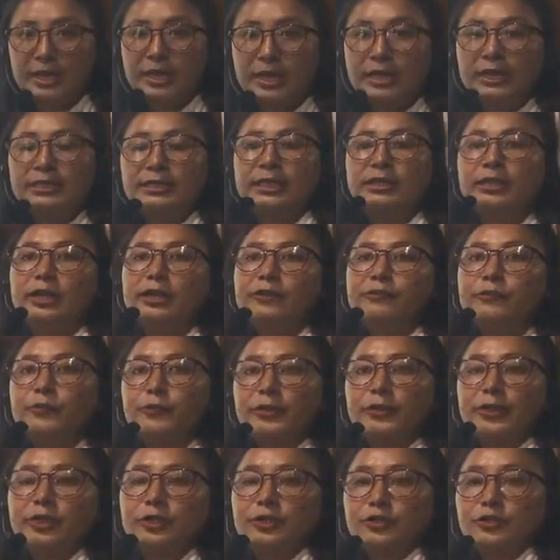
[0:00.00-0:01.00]
Then if we
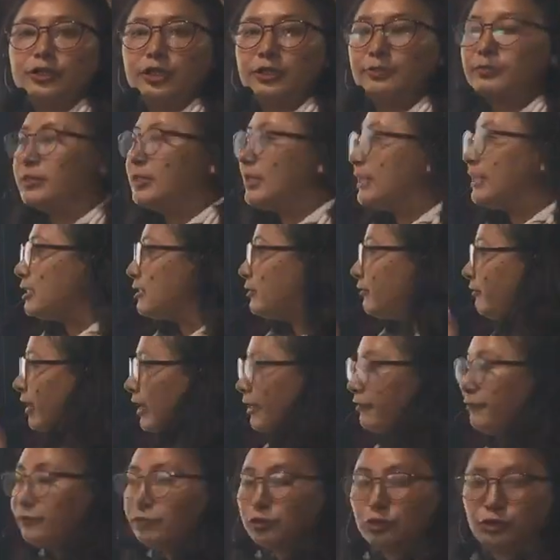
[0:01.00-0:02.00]
consume these 5
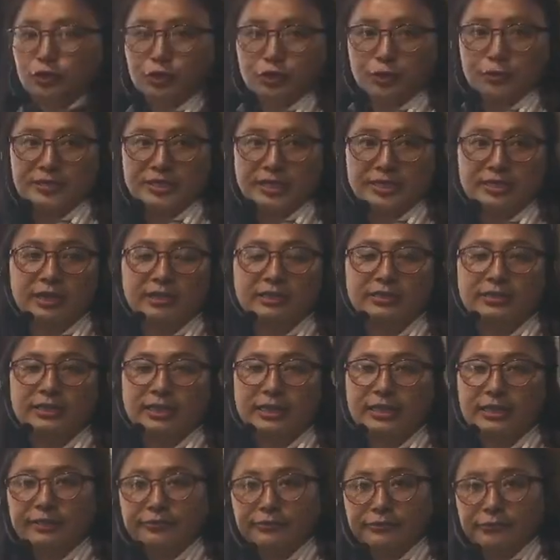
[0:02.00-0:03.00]
food groups in our
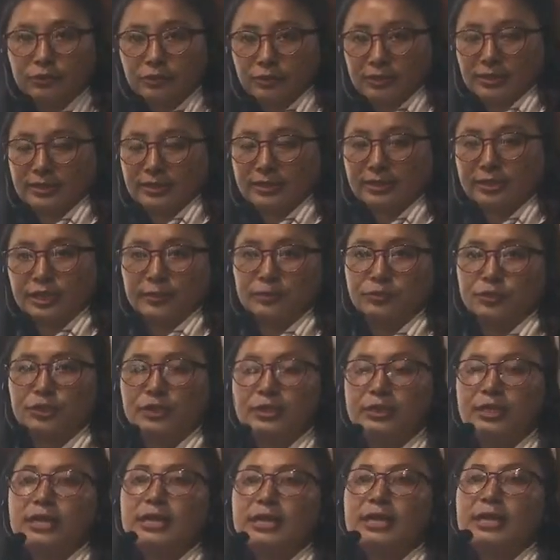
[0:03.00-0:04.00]
daily food consumption,
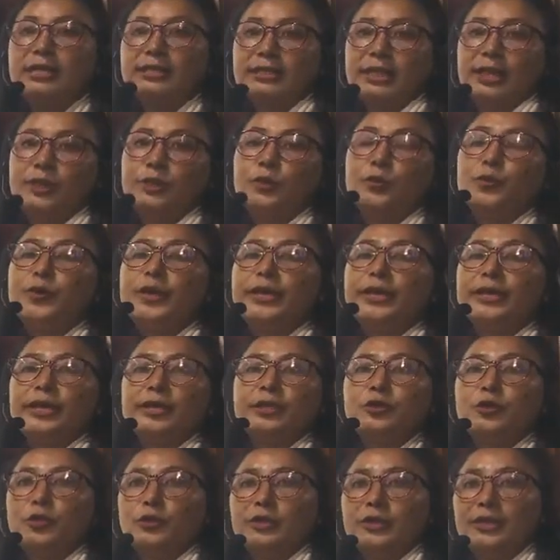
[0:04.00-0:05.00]
then we can
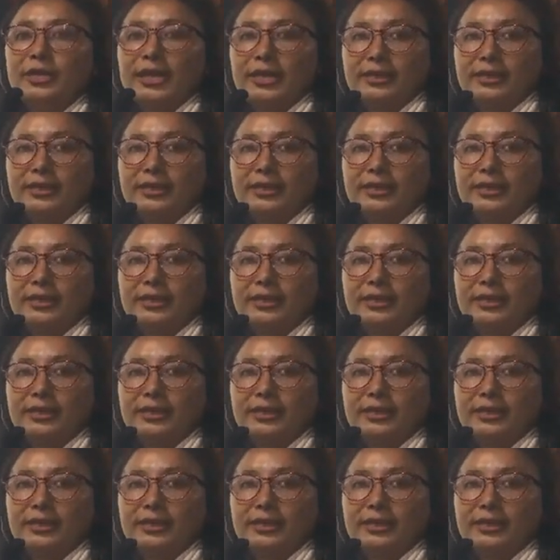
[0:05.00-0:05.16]
call it